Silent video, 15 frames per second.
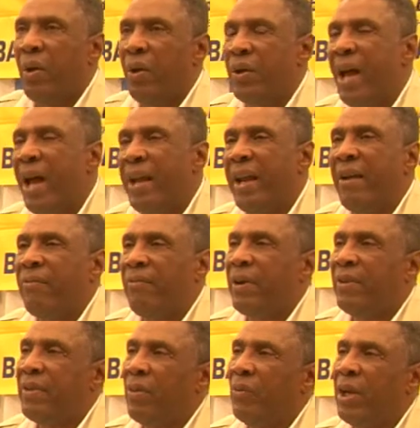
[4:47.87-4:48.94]
Not
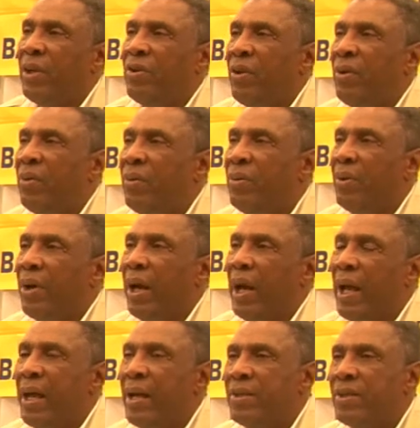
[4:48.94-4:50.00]
everything we do
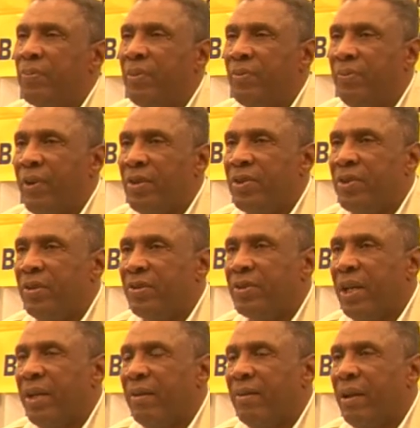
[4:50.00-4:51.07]
as professionals
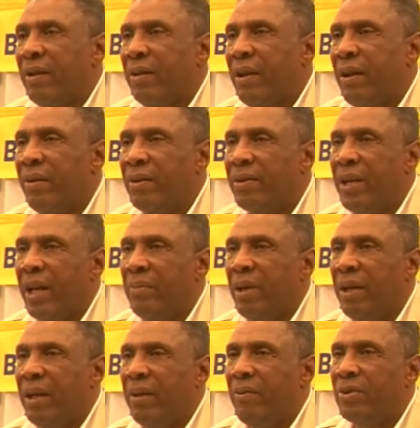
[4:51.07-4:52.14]
in the
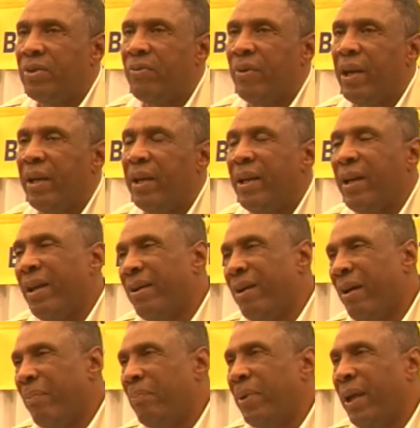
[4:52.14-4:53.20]
entertainment industry can end
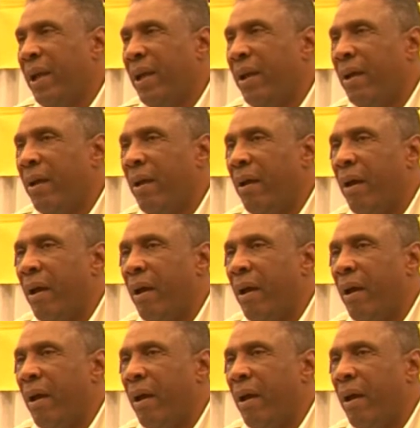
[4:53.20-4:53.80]
up being